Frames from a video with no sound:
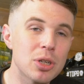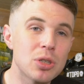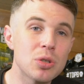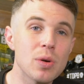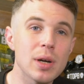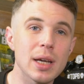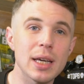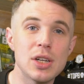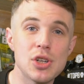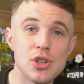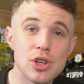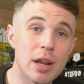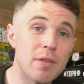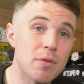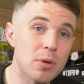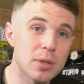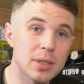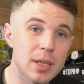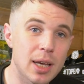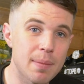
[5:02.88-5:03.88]
going to talk in
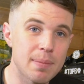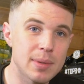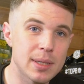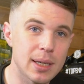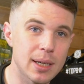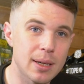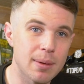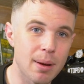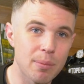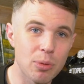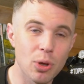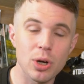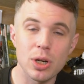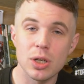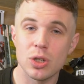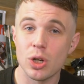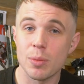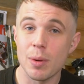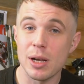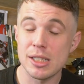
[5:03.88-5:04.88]
general terms here. I'm not
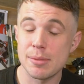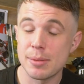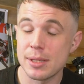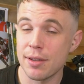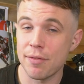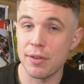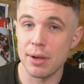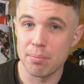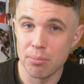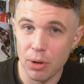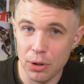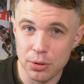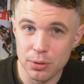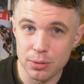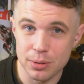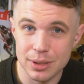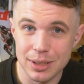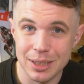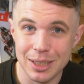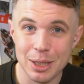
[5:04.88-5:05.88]
going to talk about specific
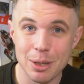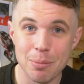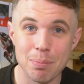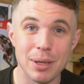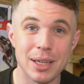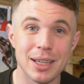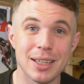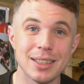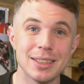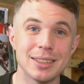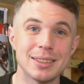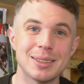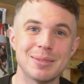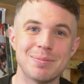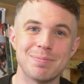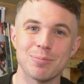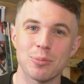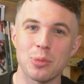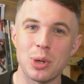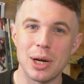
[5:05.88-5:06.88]
models because,
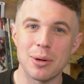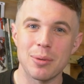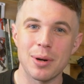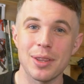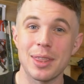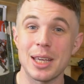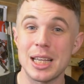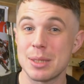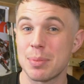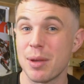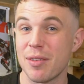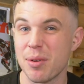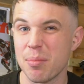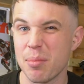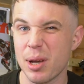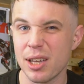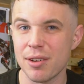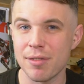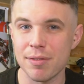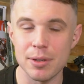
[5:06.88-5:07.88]
well, I think it's a bit of a
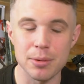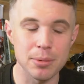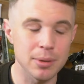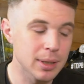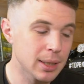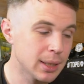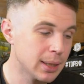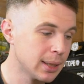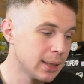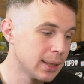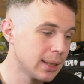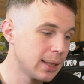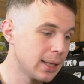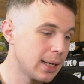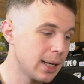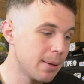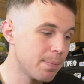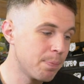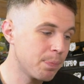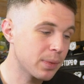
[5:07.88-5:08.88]
minefield.
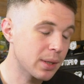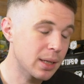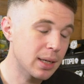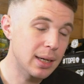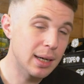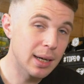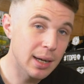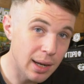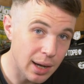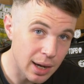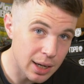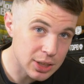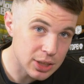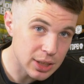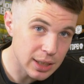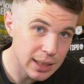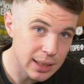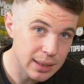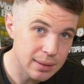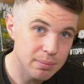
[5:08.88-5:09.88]

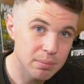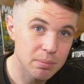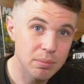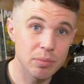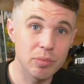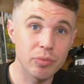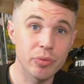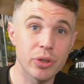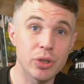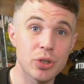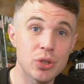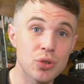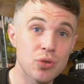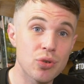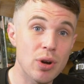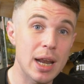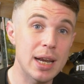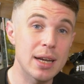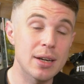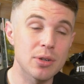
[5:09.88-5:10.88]
Largely, the
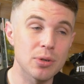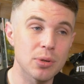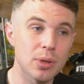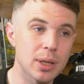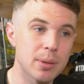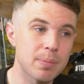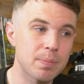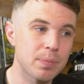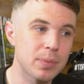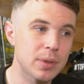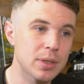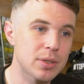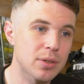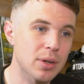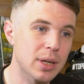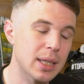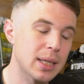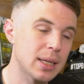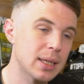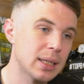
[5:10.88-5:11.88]
trend or
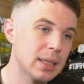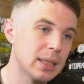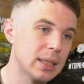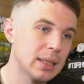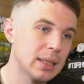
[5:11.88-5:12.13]
the